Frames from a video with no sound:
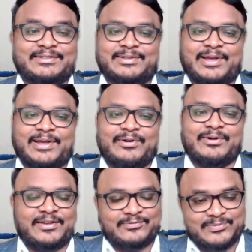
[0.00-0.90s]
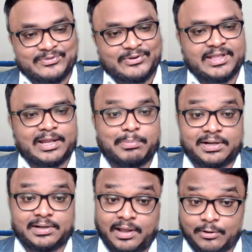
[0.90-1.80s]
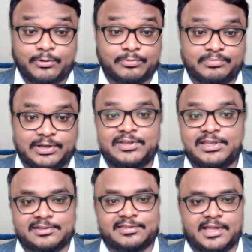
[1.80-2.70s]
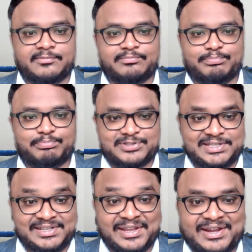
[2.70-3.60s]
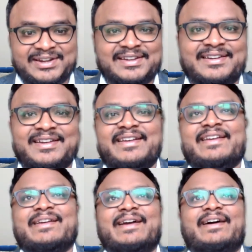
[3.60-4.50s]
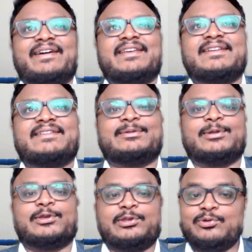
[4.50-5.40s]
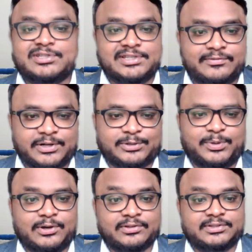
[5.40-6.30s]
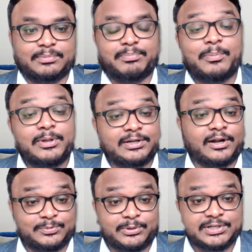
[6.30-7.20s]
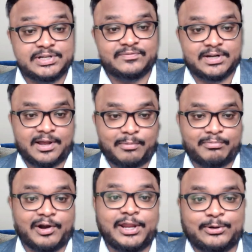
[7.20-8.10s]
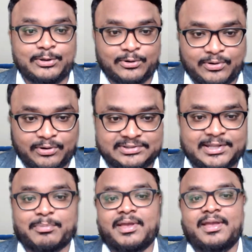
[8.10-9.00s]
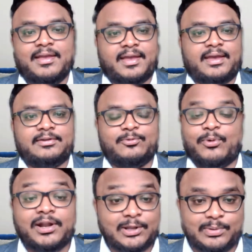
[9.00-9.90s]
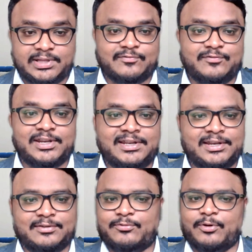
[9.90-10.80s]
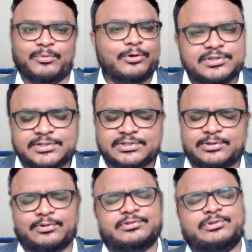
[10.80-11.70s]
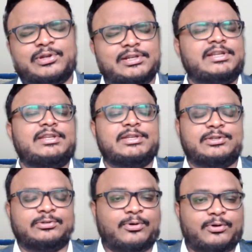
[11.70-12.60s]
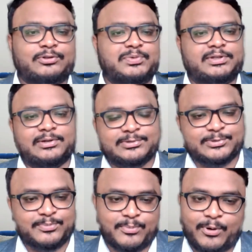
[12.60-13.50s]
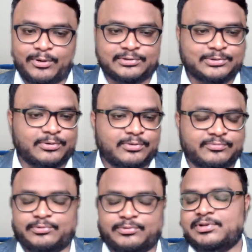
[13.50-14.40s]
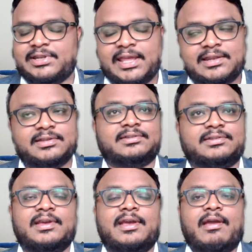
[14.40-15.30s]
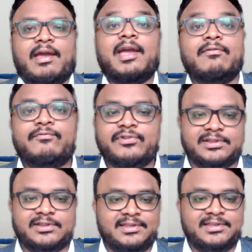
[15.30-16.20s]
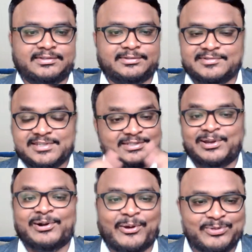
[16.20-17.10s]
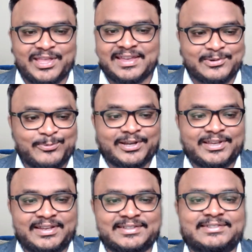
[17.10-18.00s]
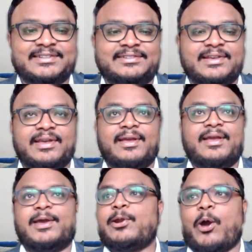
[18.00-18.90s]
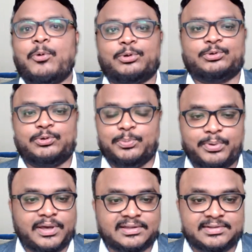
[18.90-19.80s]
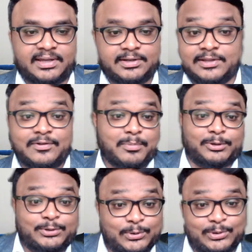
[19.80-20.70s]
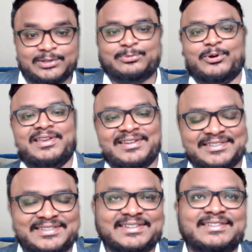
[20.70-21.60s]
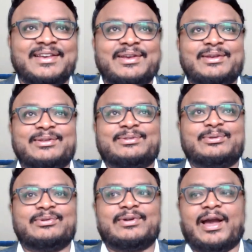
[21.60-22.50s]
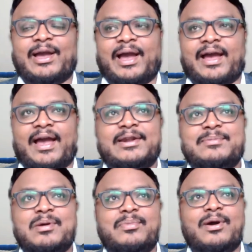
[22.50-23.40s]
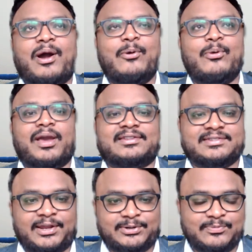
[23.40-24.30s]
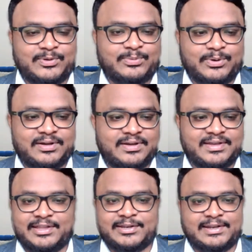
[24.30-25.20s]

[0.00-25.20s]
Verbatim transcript: our life before that but now living in that city area uh, it's a huge difference because the public transportation will come right to your doorstep and whatever that we need from grocery stores to clinic to hospitals to malls to theaters everything is just around there in walking distance and i was super excited even my school is walking distance so i, I remember how excited we were in,